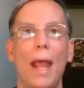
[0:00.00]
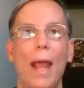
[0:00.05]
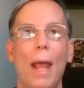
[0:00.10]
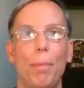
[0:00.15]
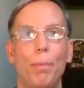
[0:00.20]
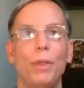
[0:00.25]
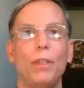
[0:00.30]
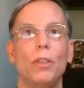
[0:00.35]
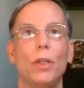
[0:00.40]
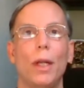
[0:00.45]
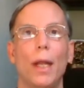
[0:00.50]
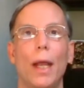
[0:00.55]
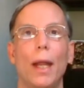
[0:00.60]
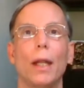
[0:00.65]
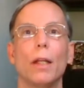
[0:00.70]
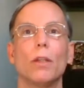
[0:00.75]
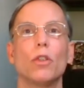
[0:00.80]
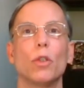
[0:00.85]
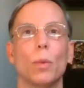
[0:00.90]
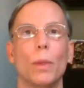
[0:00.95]

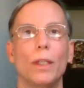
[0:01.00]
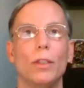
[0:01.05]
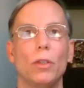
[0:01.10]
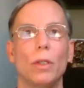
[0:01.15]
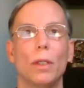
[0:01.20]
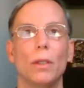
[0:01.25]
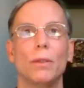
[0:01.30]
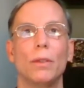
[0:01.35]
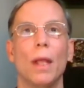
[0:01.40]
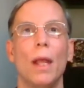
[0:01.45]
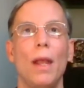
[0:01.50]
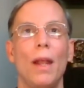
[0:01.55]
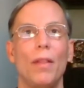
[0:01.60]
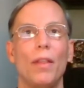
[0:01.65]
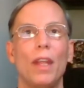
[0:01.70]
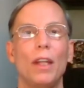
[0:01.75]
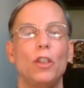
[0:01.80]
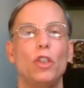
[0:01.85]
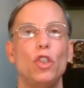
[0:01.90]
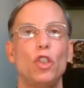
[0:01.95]
epigenetic switches
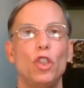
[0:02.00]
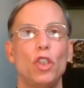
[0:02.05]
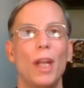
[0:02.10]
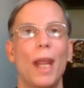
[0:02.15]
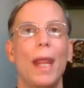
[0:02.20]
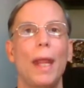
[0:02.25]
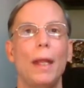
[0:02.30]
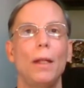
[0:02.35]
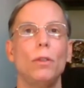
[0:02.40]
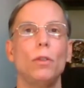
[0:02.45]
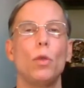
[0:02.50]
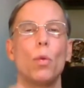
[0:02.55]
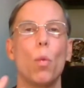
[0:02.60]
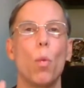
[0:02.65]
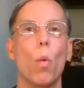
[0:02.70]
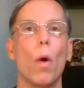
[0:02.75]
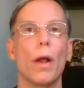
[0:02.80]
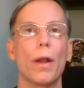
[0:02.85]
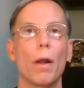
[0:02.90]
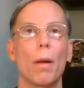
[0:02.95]
that change
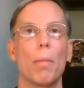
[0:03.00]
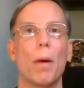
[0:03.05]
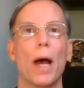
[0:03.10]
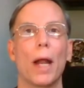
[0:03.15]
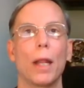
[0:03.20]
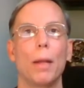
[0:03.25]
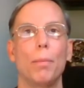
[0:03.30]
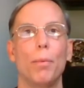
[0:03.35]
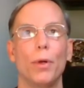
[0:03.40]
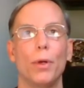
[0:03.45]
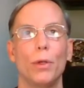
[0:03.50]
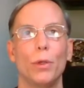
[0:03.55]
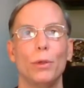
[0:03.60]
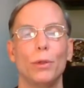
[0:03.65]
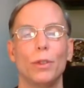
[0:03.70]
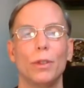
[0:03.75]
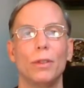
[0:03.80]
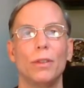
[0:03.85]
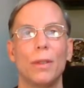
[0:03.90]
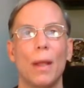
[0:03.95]
what our body
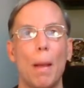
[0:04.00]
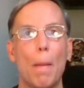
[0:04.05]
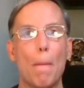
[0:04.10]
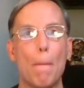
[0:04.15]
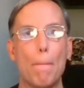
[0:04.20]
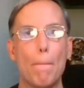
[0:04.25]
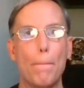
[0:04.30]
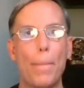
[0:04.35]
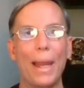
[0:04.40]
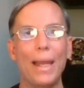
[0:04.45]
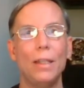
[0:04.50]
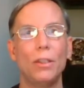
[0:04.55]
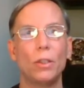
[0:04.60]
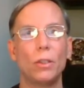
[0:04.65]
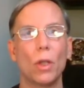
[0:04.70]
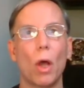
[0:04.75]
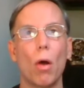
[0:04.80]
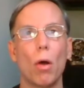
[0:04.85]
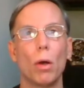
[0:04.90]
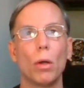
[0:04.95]
produces
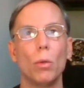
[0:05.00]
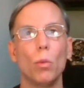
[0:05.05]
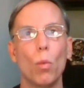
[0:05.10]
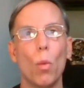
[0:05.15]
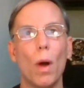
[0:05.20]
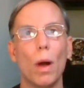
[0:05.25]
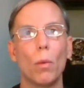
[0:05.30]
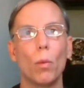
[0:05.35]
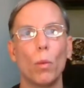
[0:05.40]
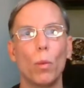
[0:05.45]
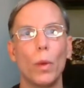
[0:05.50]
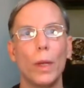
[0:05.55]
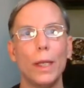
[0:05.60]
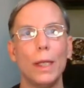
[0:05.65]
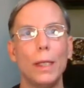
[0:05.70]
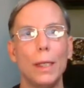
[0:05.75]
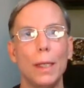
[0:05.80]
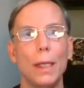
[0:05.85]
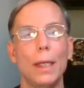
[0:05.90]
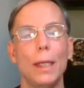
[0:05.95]
based on what
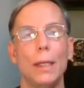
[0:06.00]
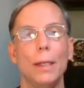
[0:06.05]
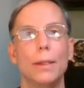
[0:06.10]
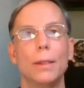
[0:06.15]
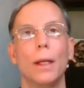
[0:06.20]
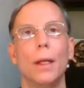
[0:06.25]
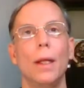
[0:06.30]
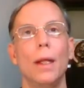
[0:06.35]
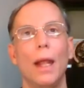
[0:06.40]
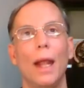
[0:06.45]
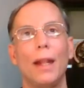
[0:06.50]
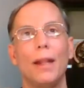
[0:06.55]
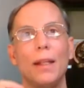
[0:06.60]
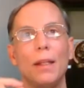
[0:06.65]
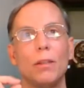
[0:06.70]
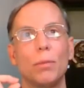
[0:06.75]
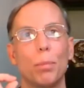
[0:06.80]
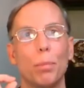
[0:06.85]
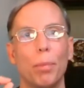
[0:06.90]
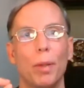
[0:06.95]
we eat. And
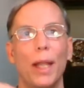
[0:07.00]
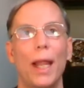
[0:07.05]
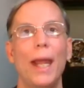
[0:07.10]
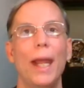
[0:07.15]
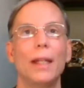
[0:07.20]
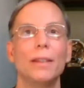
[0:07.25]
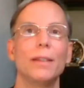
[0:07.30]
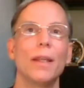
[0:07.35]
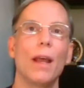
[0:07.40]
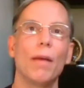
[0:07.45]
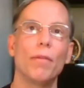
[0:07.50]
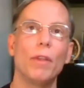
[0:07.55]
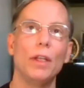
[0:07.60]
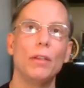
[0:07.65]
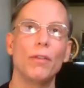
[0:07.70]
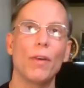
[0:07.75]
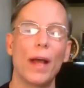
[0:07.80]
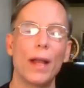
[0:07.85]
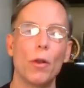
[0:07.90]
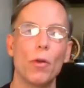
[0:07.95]
these plants have
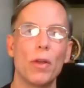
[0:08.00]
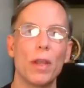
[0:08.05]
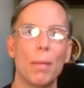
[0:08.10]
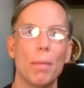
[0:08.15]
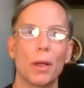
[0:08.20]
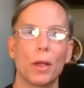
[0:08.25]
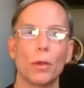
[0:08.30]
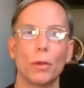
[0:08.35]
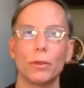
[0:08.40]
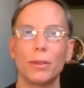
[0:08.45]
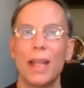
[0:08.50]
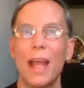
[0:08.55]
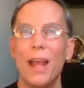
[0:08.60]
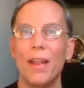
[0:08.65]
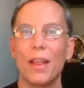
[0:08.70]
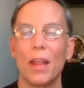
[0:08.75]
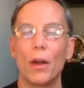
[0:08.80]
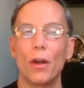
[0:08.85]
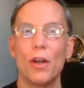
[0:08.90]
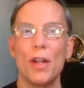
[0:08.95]
these phytochemicals
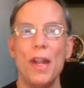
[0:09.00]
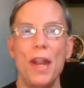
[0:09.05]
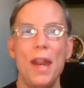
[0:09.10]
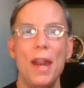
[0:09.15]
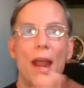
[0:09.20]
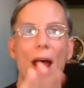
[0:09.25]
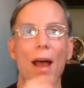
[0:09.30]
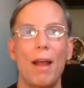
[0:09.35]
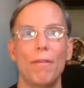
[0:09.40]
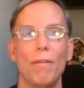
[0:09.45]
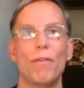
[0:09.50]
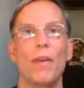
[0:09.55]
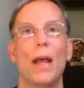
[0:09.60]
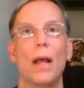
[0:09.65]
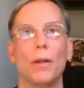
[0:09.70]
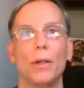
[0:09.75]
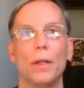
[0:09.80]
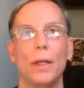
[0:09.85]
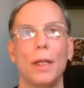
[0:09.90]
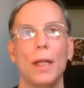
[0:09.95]
that are not
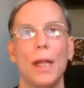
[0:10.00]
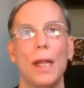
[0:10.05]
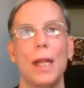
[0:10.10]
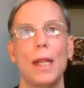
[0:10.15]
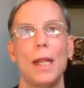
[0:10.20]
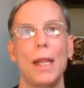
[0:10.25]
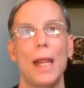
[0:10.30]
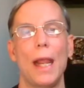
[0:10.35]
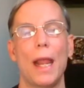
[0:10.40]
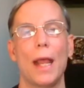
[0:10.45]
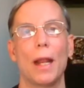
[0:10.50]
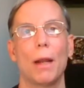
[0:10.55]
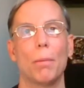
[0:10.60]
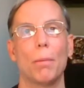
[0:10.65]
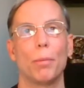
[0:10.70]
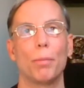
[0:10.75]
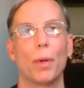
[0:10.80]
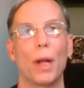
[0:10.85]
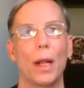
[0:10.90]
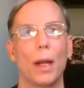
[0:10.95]
found in any
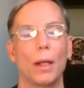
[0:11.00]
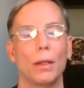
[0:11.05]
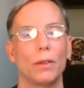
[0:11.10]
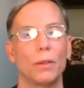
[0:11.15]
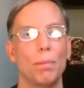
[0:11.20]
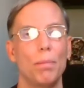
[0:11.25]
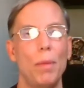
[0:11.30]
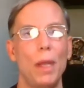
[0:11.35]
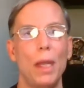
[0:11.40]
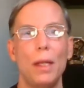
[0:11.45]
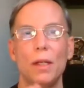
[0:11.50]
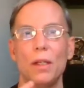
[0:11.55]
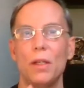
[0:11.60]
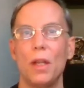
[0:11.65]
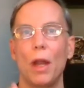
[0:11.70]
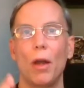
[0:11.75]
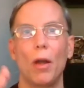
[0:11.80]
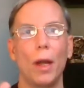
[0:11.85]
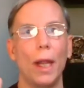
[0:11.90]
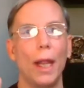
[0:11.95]
animal products, meat,
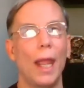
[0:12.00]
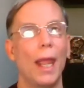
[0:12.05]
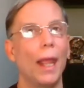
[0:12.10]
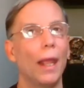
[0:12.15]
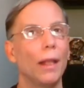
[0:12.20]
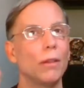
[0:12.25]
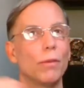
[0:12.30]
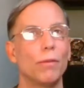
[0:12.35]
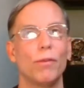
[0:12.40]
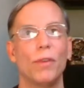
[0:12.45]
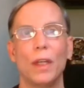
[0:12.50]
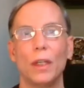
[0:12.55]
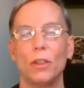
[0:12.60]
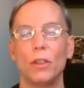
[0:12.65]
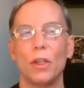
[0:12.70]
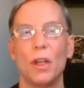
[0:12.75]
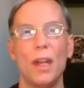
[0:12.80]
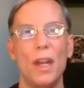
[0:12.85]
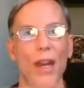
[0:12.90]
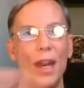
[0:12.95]
dairy, eggs,
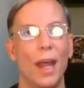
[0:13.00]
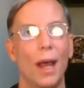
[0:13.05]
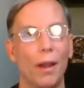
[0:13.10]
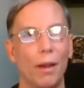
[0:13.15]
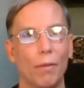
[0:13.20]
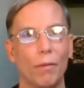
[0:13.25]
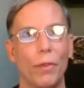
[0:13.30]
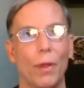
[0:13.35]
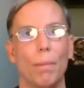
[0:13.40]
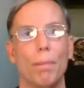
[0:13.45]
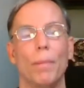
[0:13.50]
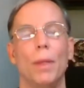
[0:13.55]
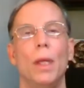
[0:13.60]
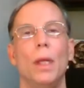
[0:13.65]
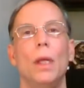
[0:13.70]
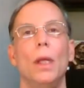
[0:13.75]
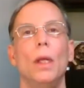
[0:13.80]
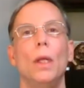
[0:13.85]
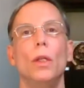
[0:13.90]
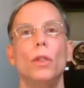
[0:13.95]
fish, none of them.
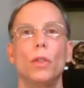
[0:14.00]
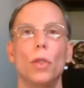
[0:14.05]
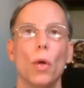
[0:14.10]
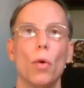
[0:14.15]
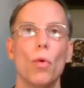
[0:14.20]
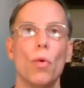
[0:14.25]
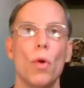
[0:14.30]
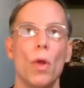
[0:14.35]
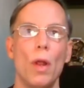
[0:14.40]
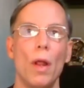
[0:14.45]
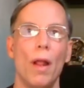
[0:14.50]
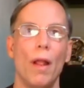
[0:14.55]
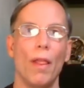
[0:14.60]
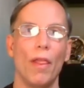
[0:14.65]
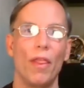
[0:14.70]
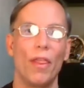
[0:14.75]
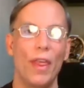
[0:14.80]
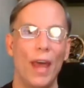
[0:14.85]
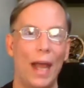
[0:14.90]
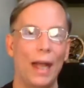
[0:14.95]
So
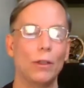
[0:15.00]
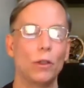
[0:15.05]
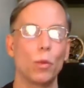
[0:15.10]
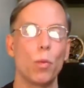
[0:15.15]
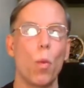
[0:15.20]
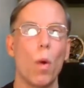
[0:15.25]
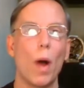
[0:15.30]
that's